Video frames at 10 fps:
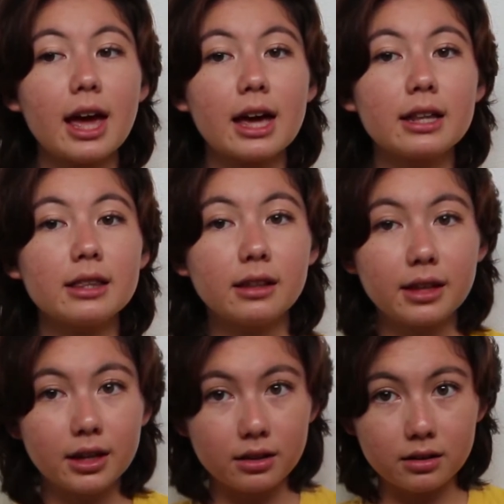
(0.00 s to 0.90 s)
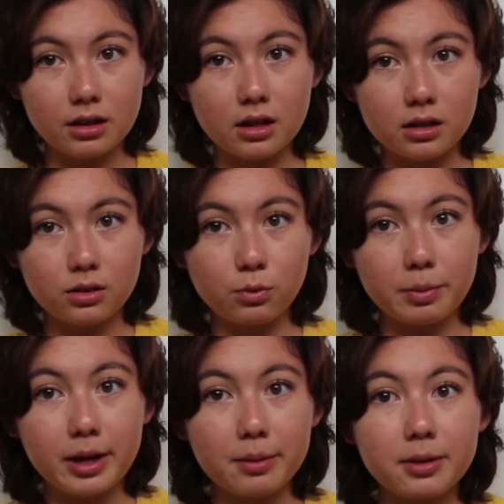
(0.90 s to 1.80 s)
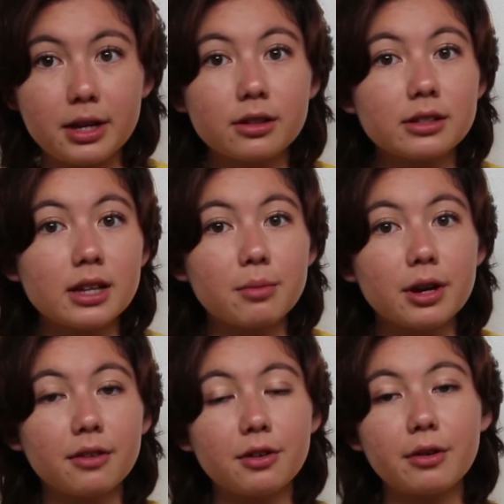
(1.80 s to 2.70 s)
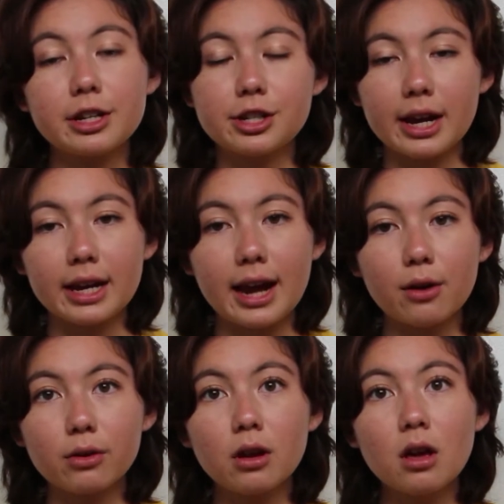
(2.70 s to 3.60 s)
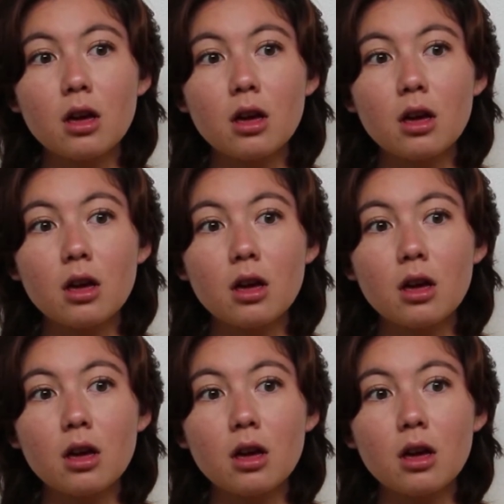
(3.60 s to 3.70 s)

and the link will be up here somewhere if you want to check it out.